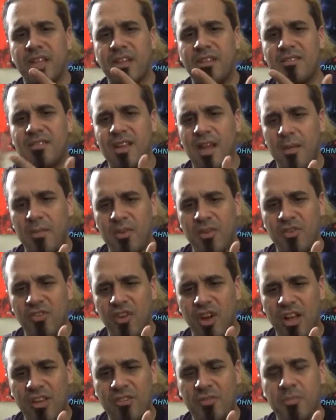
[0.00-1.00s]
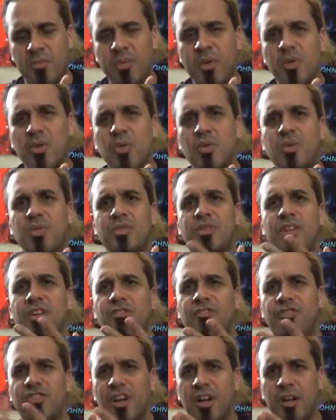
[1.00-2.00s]
Cybertron's moon, the
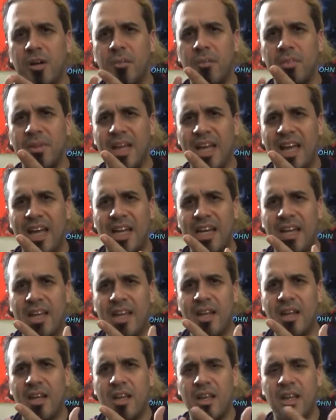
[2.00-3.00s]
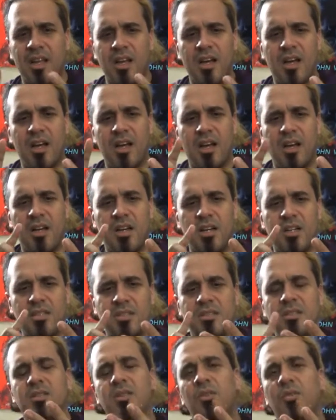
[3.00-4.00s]
junk planet.
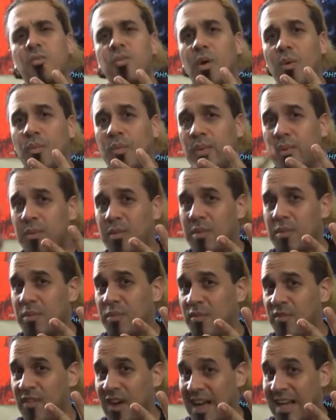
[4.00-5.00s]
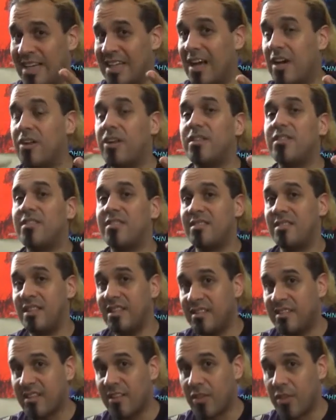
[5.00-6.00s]
Uh, what we will find out in
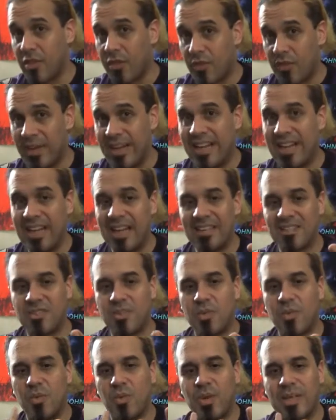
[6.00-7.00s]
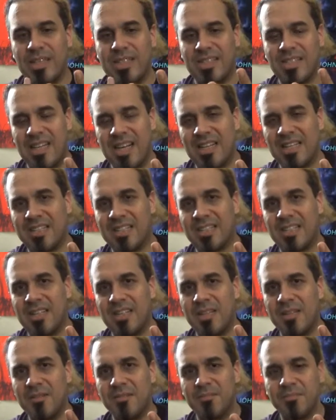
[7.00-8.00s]
season three as
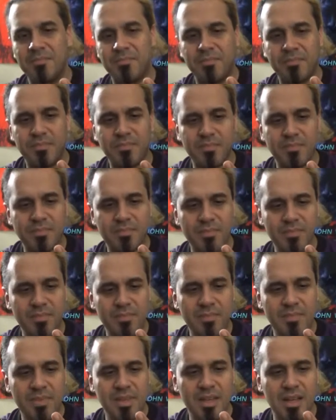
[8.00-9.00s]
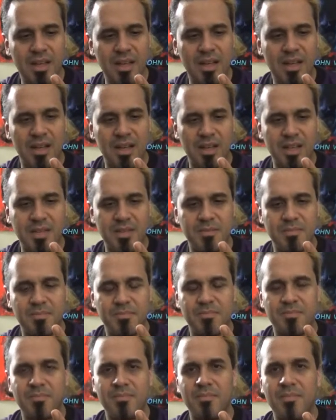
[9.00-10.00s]
Quintessa.
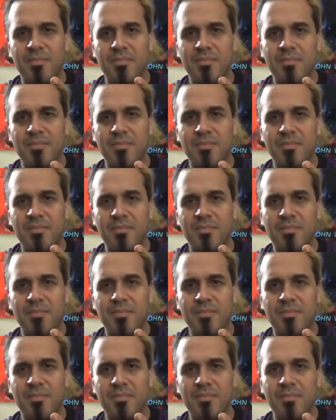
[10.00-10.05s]
Um,